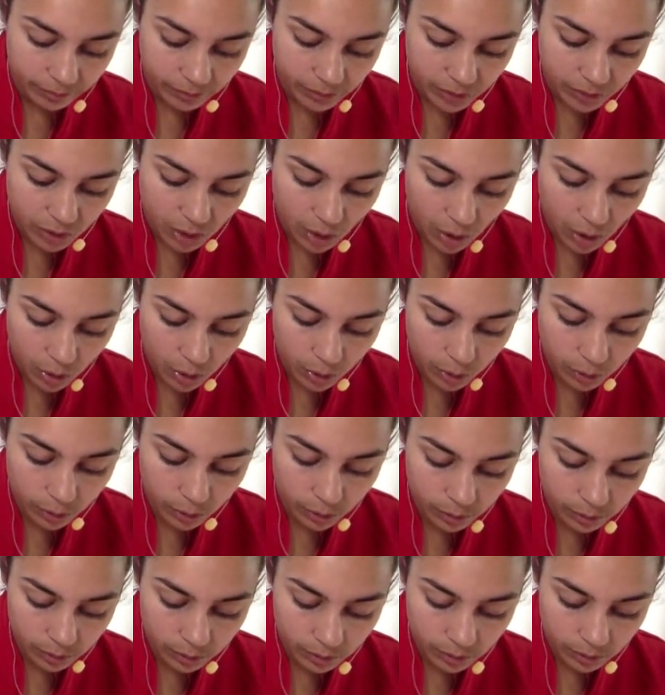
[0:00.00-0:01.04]

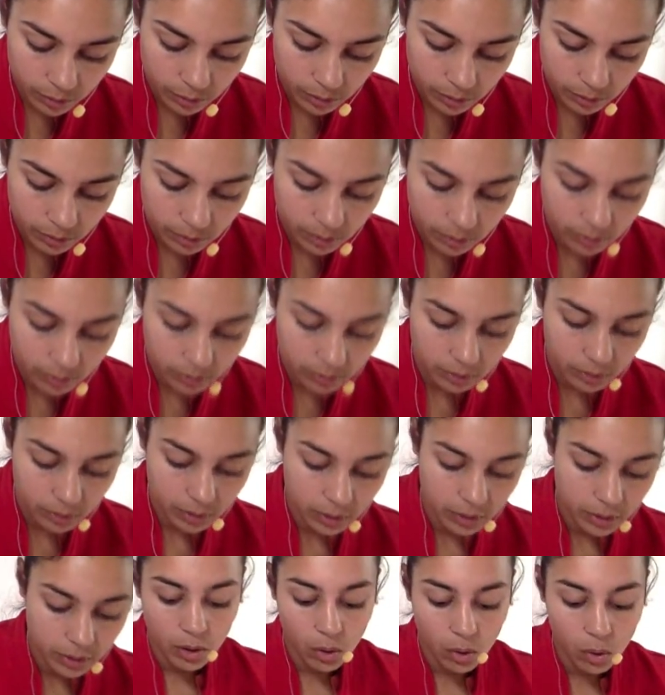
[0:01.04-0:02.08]
tone,
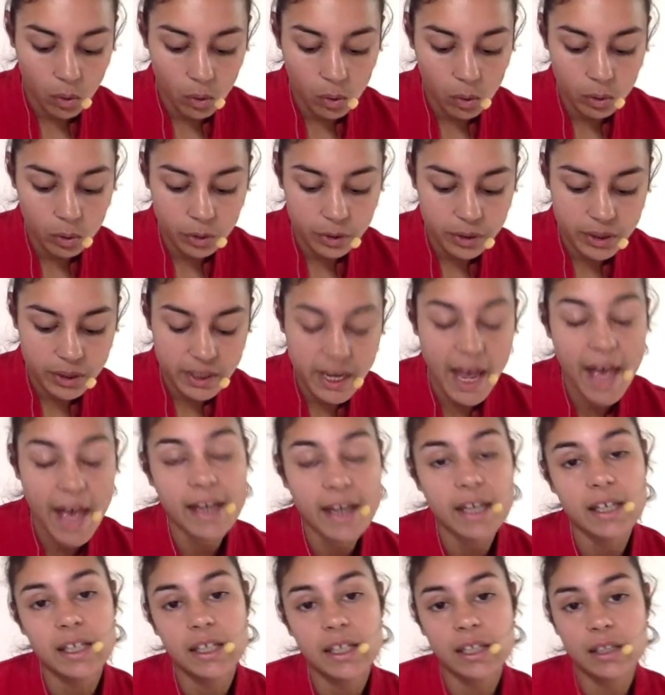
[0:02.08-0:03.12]
all the
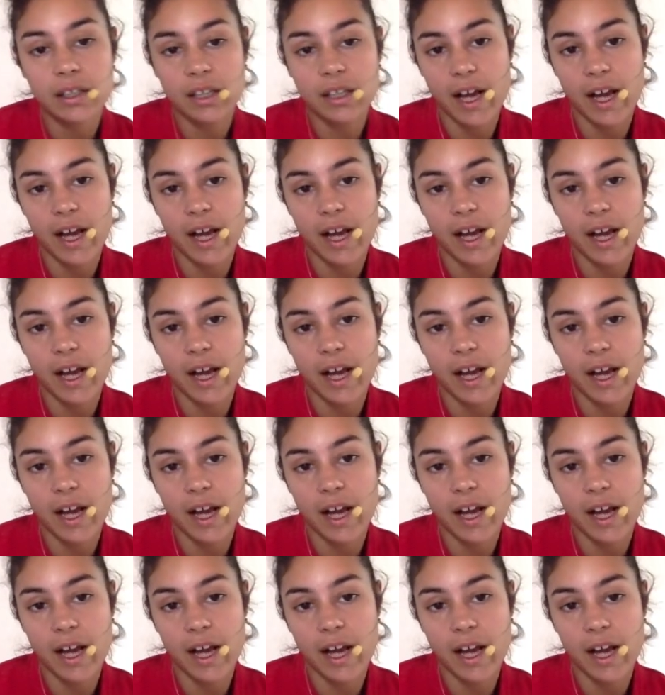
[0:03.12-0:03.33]
technical